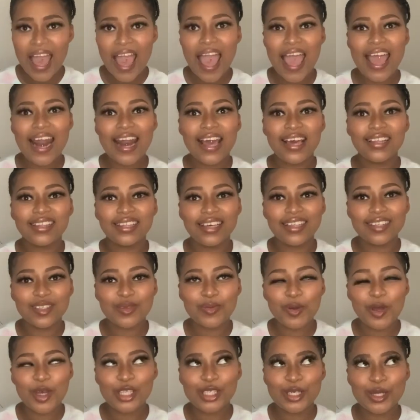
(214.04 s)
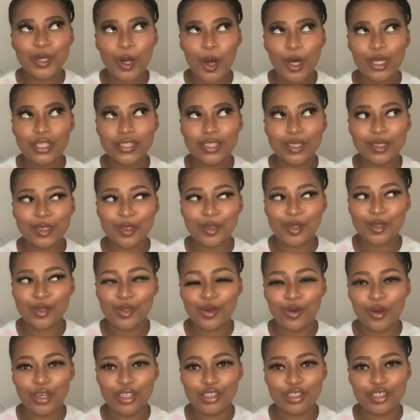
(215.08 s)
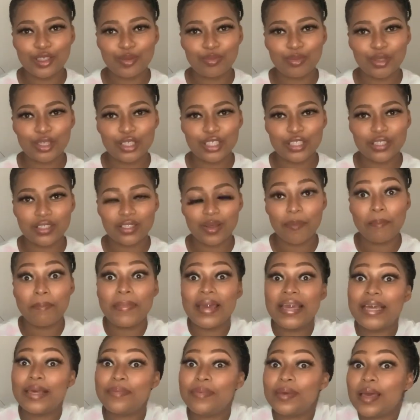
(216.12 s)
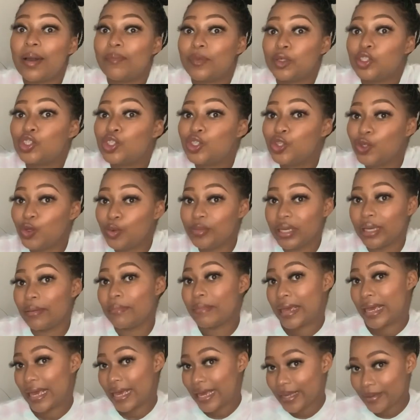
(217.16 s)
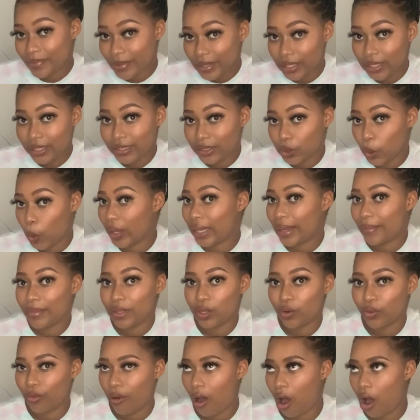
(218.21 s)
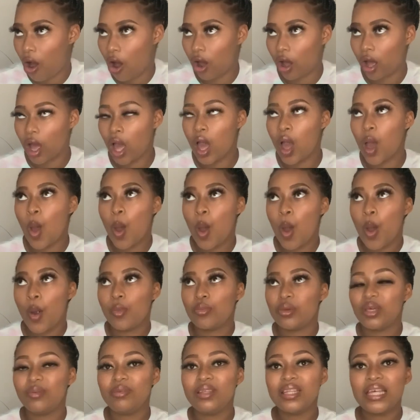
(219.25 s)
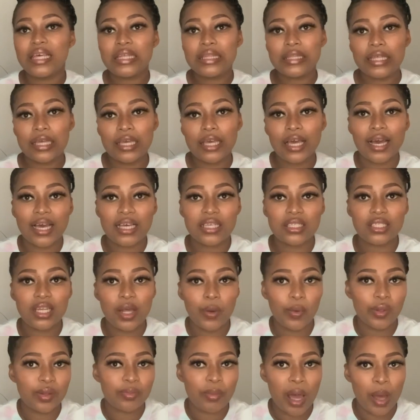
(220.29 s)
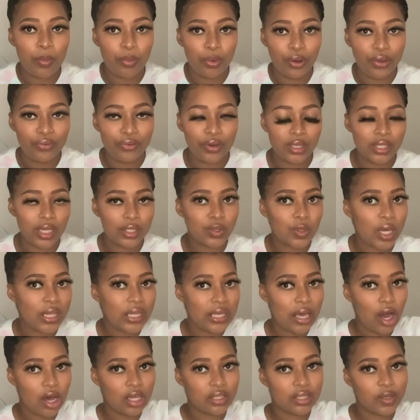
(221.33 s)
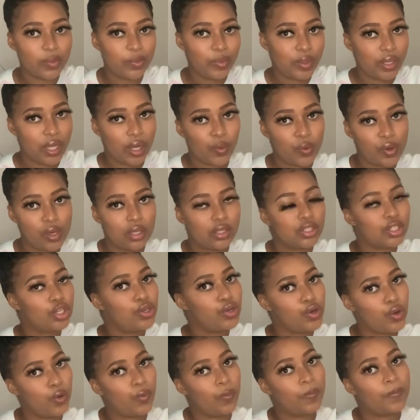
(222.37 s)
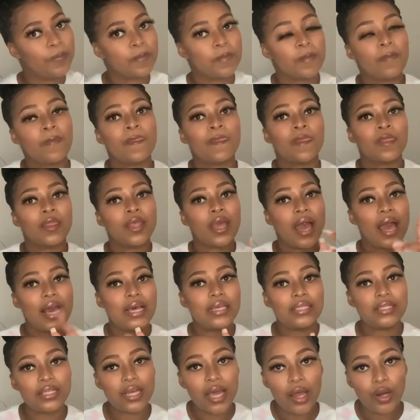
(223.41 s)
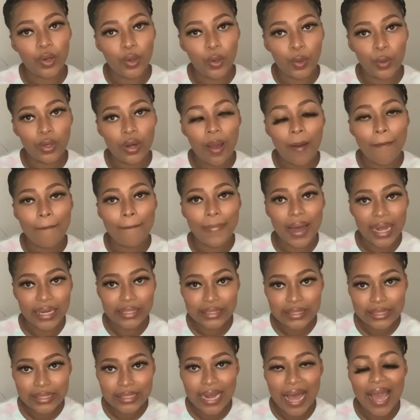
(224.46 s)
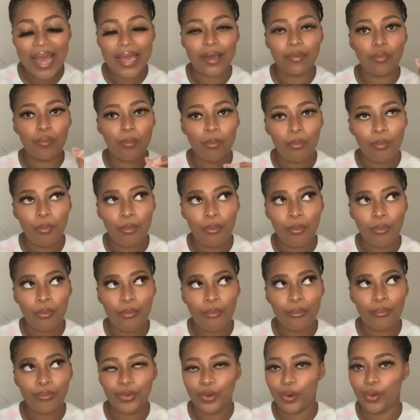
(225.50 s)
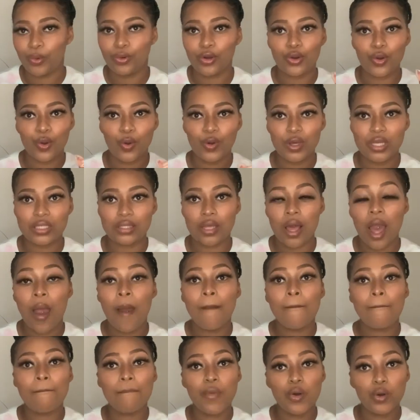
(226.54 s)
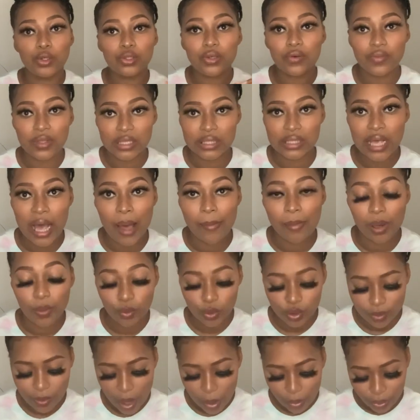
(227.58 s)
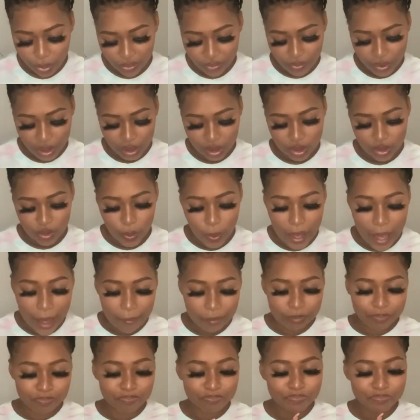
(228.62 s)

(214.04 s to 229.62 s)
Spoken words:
And I think this person asked this question because maybe, I'm assuming, maybe, don't get me wrong, maybe they're thinking I stay with my boyfriend. That's why they're asking me that question. Look, I stay alone, but I'm, no, not always. Most of the time I'm with my boyfriend, so yeah.